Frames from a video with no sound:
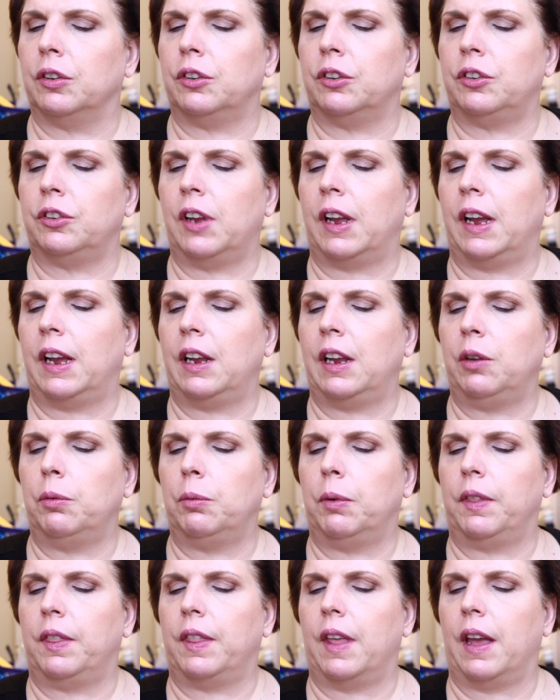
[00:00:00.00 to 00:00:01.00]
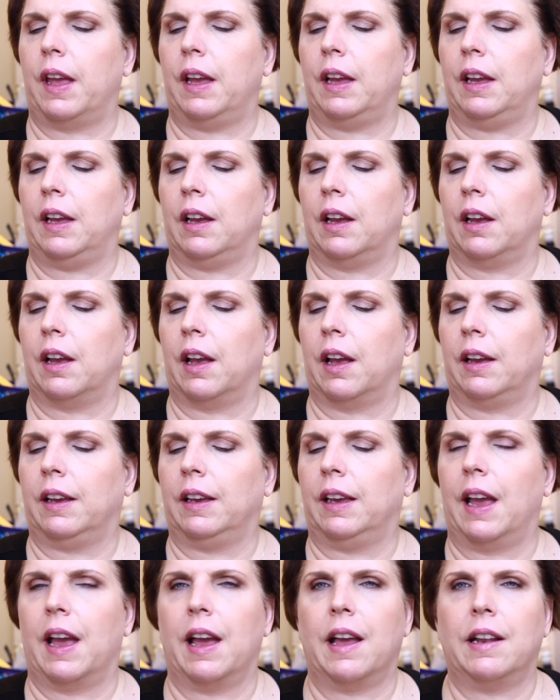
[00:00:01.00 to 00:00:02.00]
shade with a,
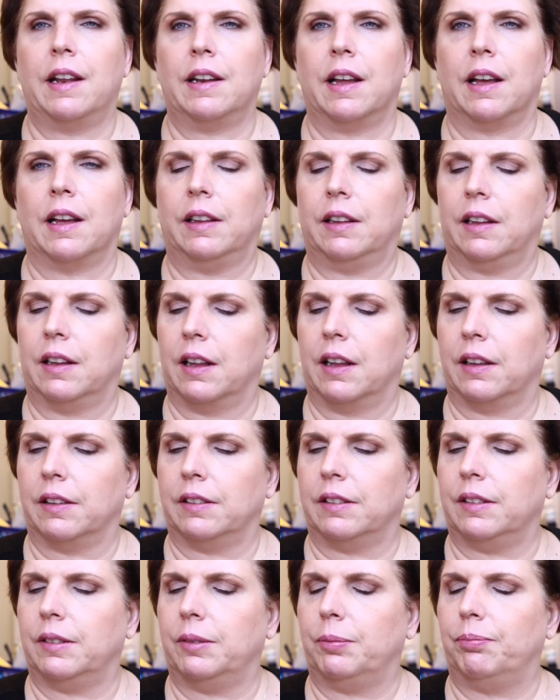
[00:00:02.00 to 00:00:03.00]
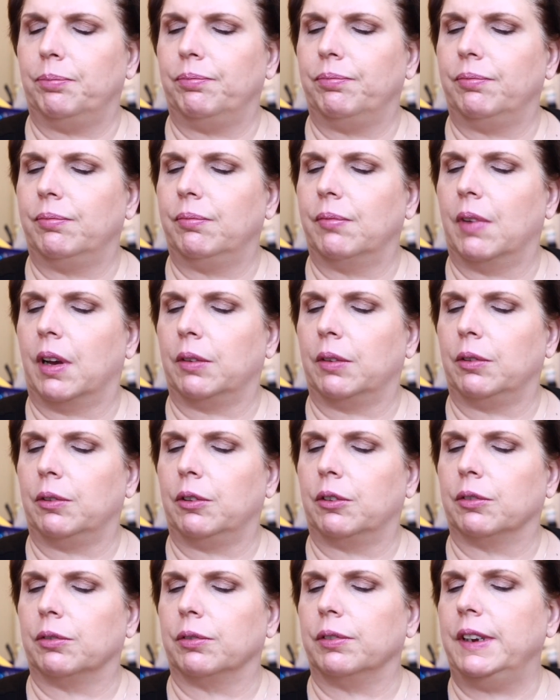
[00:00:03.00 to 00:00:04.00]
again, a, a, a
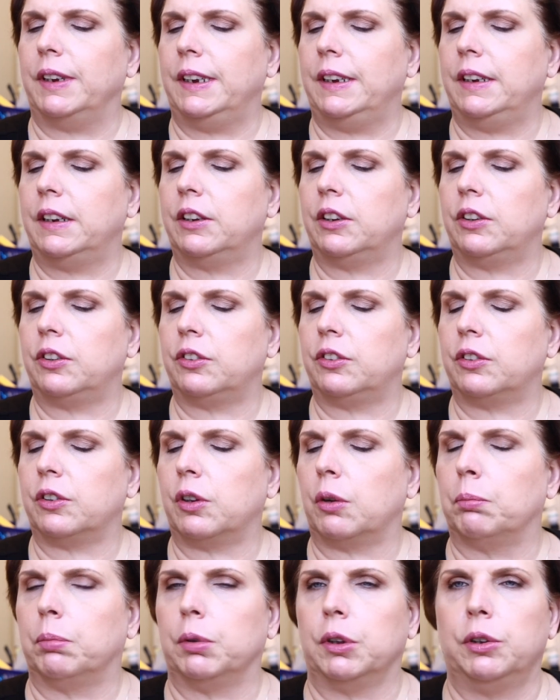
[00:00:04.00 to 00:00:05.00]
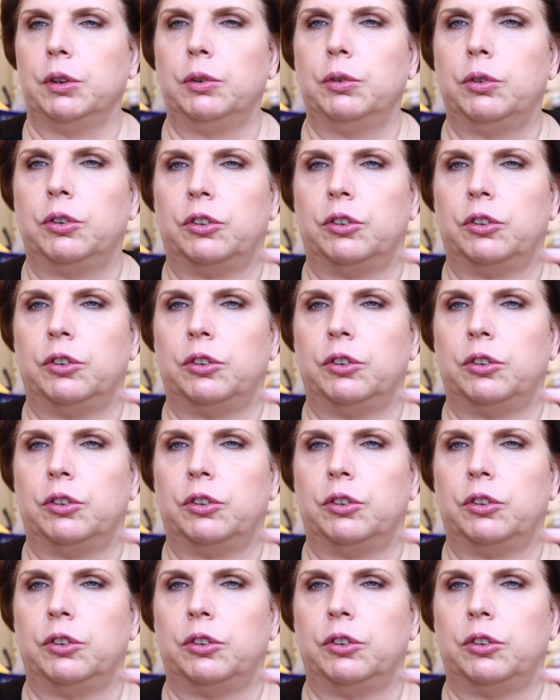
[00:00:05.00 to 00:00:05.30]
greenish blue